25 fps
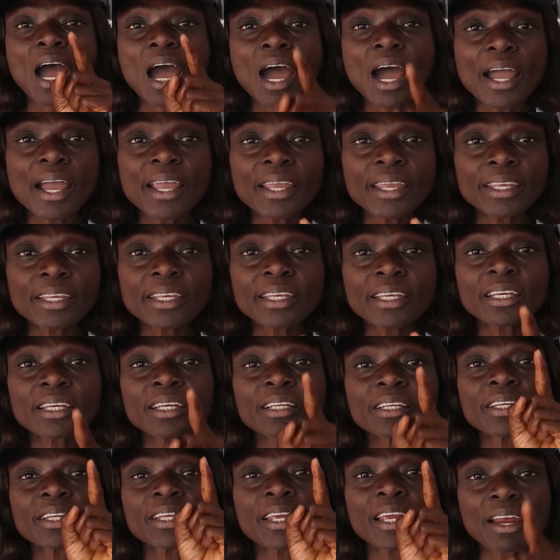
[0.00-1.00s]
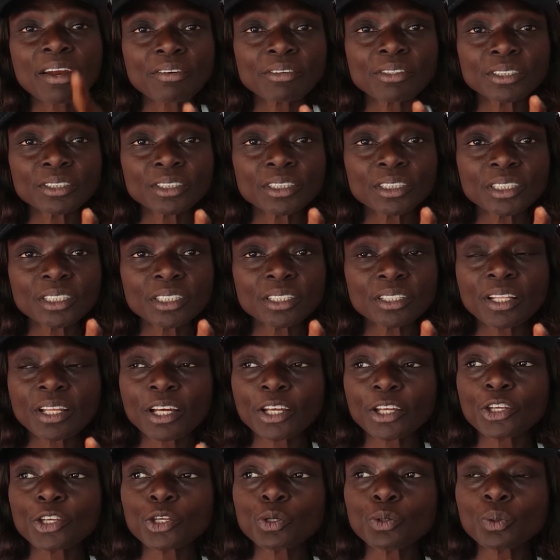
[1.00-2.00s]
I can guarantee
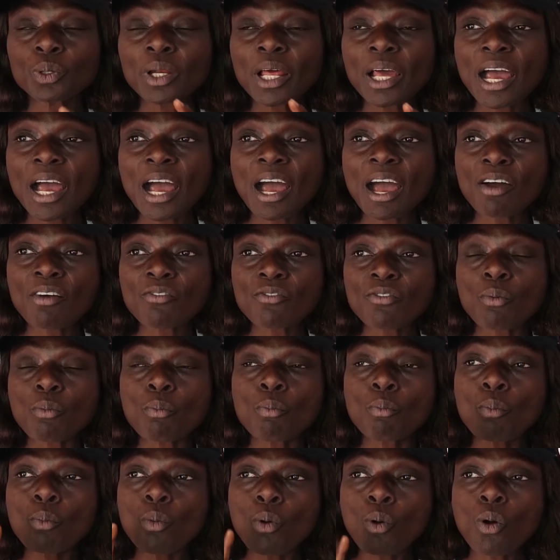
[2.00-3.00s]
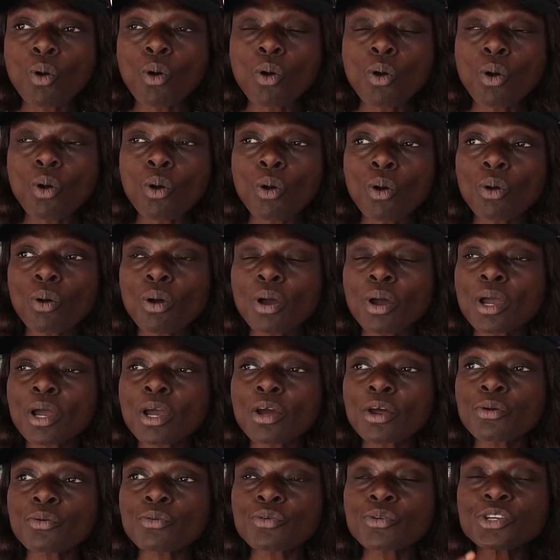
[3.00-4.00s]
that you'll have more
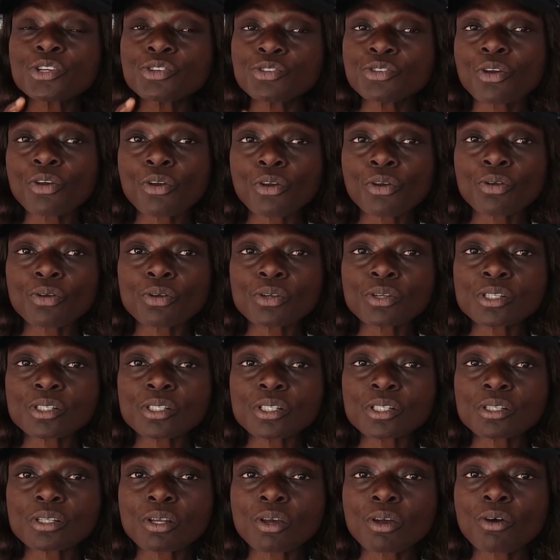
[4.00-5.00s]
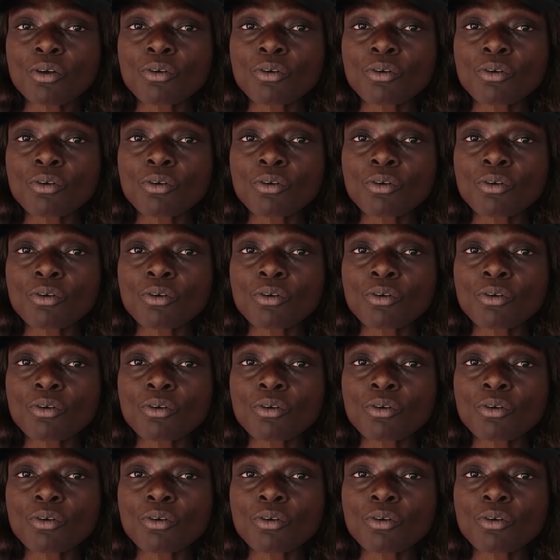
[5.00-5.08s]
returns